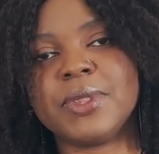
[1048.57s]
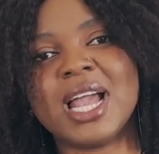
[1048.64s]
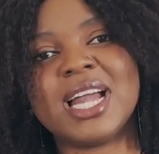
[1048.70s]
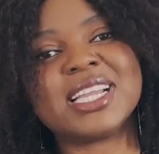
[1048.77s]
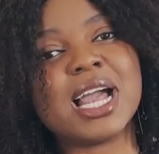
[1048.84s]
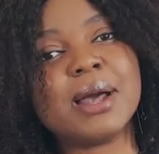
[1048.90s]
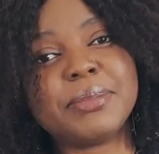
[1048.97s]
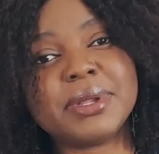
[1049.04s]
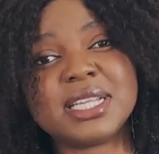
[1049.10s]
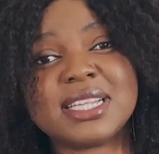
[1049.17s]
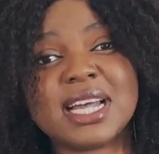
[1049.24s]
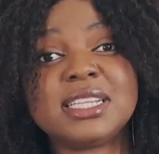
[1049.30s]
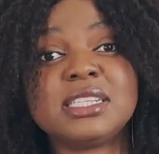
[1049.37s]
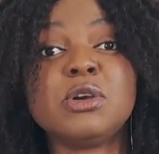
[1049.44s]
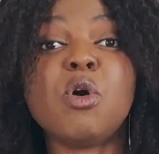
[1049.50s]
And companies
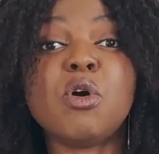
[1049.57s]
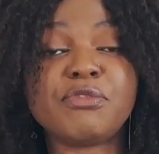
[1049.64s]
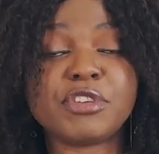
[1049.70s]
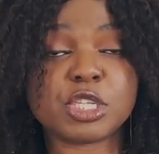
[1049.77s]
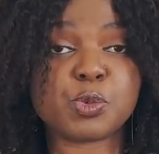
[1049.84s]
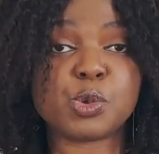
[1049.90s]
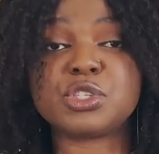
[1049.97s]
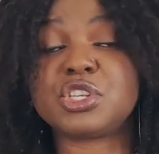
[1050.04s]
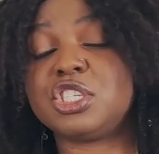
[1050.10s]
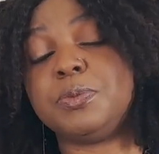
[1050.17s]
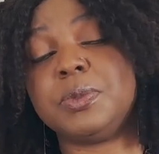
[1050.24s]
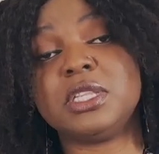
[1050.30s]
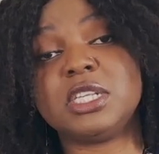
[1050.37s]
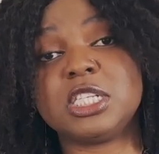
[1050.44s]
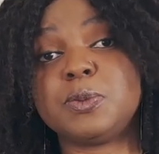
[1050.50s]
that offer sponsorship
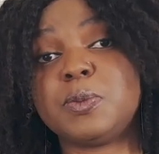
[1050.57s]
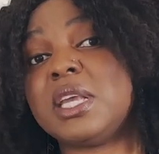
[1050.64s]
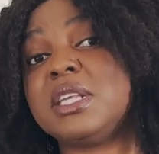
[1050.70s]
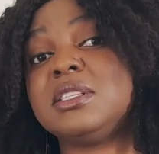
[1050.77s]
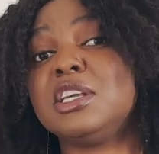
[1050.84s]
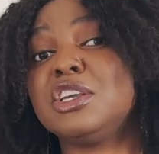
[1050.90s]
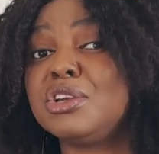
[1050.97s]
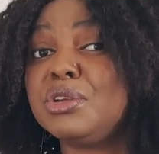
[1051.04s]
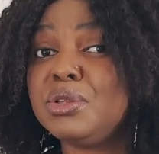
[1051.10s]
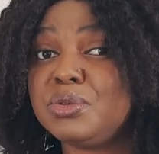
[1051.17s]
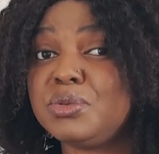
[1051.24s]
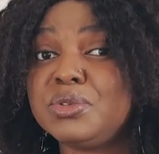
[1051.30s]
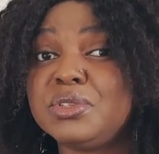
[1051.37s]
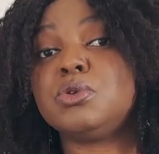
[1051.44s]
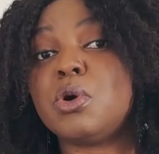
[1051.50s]
in this space
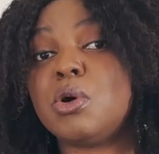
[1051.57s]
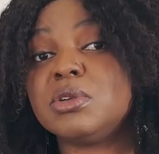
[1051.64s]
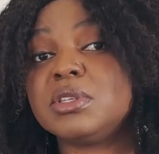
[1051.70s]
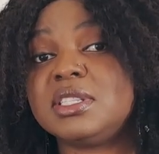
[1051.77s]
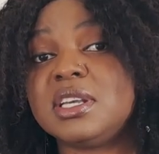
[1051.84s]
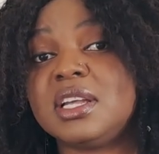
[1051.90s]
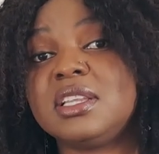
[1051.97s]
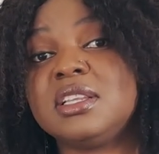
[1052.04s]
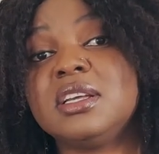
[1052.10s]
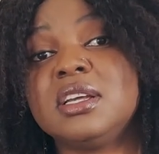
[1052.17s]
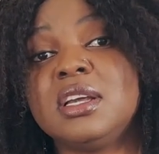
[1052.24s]
include Ørsted,